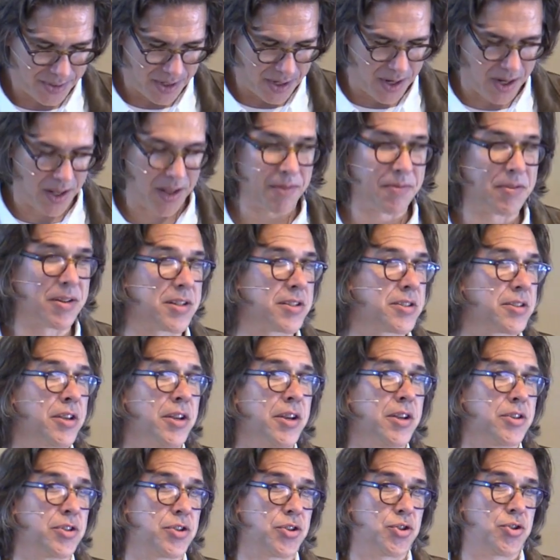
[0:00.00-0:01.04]
All of us
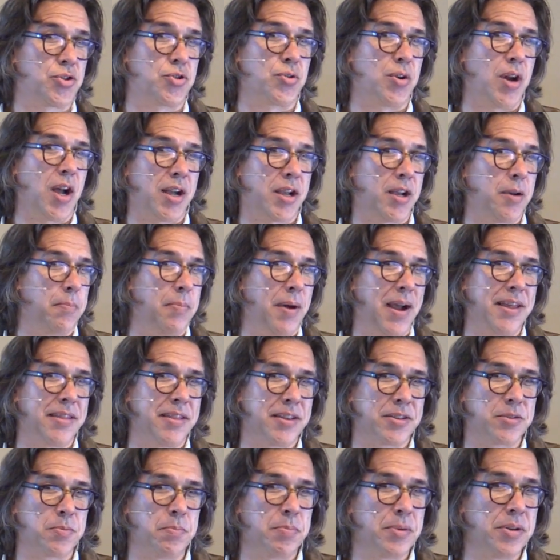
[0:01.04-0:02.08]
struck by
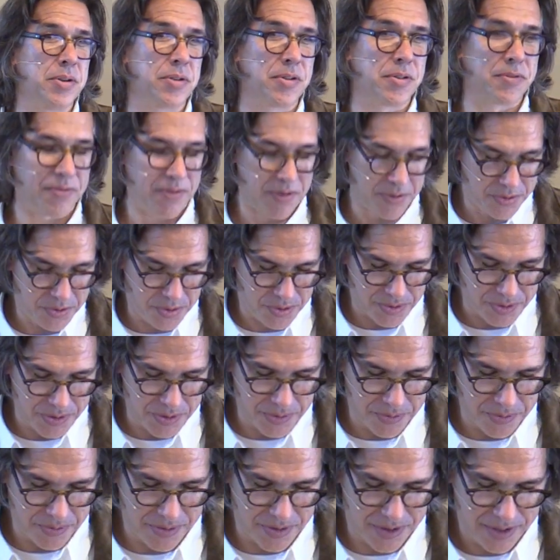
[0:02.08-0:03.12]
this beautiful
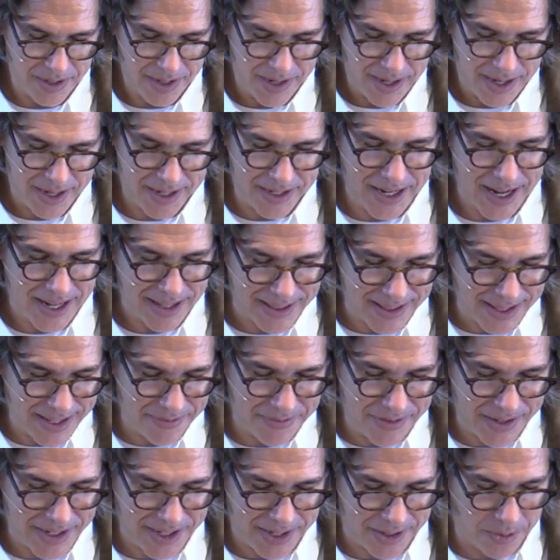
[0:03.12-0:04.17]
truth, and yet
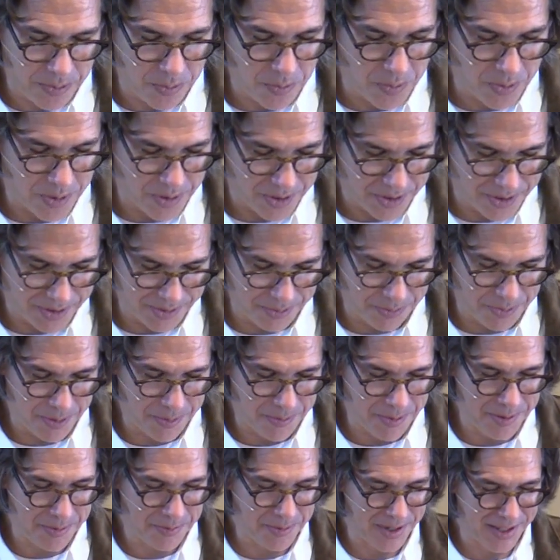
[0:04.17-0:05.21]
living in a world where
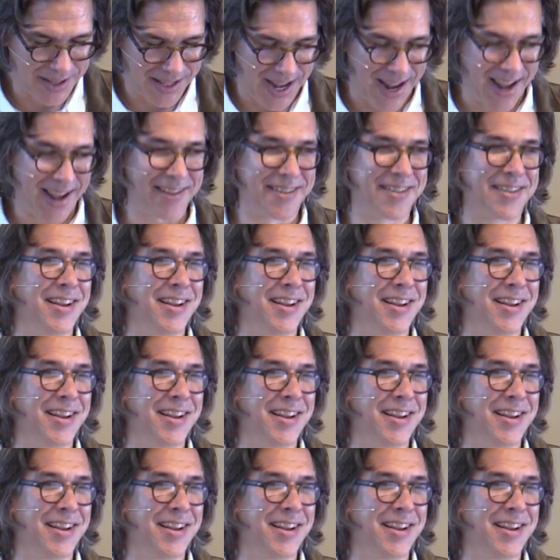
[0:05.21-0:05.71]
we realize